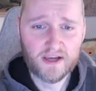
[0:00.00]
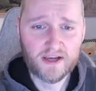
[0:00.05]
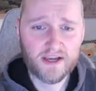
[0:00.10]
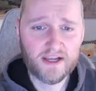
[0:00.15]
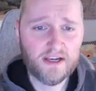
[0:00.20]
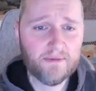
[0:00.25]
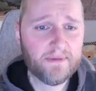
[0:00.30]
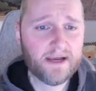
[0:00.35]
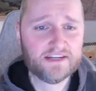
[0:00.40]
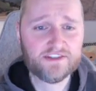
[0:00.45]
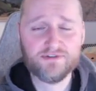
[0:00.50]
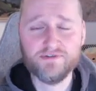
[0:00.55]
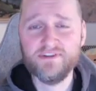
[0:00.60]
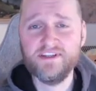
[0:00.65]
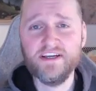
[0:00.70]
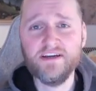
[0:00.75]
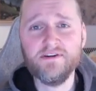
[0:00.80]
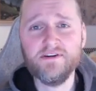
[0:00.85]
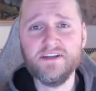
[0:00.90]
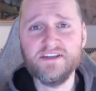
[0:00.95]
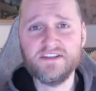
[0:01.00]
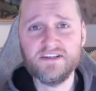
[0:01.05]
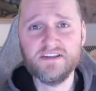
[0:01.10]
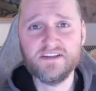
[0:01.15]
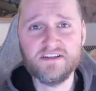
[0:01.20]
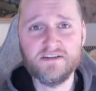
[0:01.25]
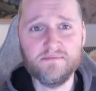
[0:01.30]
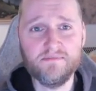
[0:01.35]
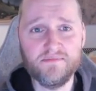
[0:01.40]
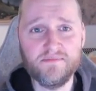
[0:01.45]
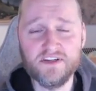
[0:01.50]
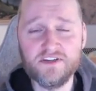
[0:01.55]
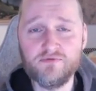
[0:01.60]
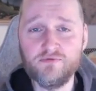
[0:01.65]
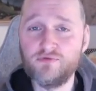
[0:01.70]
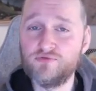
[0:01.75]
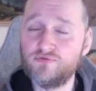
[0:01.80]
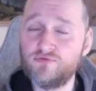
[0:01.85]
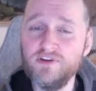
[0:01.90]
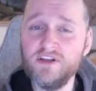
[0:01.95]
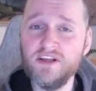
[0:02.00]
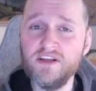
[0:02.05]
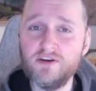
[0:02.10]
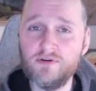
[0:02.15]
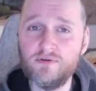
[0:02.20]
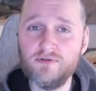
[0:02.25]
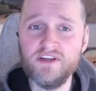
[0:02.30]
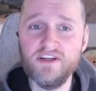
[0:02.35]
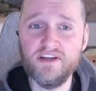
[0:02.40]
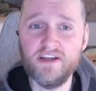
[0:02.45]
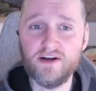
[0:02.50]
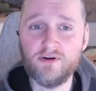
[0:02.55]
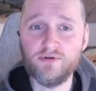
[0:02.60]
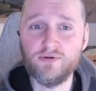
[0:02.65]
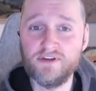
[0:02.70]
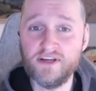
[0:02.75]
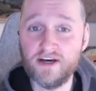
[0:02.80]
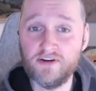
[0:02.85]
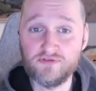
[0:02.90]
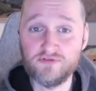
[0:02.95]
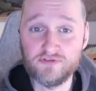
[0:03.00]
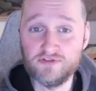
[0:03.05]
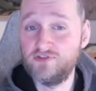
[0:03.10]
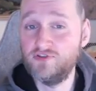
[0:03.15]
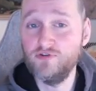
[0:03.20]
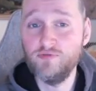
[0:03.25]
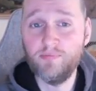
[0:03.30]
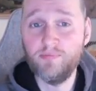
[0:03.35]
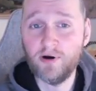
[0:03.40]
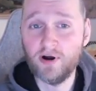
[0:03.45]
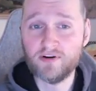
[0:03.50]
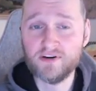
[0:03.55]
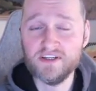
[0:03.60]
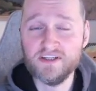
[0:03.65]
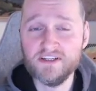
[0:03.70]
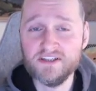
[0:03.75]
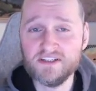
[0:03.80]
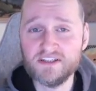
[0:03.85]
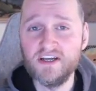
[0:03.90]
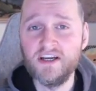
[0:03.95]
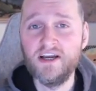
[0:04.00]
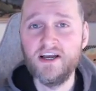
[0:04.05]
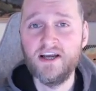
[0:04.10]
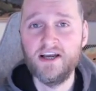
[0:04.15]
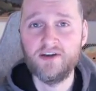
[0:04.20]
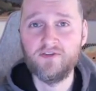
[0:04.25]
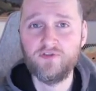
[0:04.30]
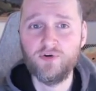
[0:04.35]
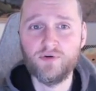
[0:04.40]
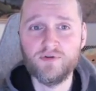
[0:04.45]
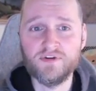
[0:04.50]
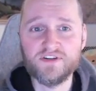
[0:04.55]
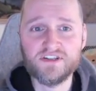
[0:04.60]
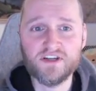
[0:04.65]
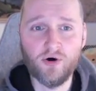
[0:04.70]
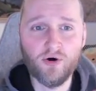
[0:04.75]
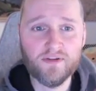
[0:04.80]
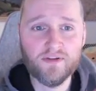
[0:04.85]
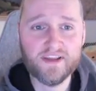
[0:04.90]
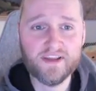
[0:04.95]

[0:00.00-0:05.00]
In a majoritarian system, this would really only narrow down to 2 parties. And of course, all